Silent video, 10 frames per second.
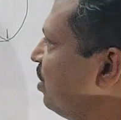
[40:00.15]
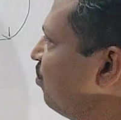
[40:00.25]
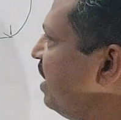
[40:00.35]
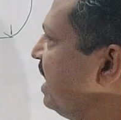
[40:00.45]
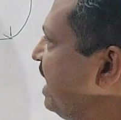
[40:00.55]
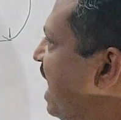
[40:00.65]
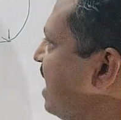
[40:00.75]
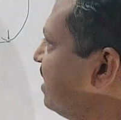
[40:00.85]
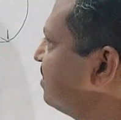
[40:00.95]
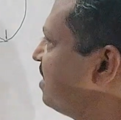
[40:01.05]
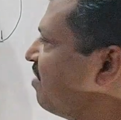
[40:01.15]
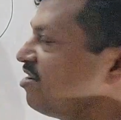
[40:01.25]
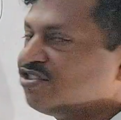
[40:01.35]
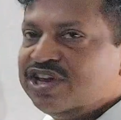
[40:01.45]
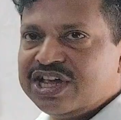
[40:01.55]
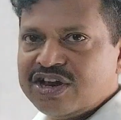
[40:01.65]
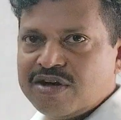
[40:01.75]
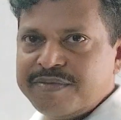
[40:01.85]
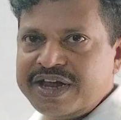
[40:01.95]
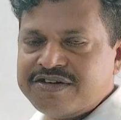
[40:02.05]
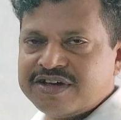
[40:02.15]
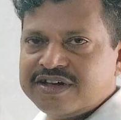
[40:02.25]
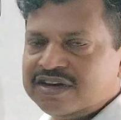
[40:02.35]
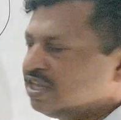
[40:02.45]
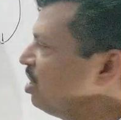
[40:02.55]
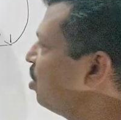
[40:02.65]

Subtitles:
When cat has traveled 3 kilometers,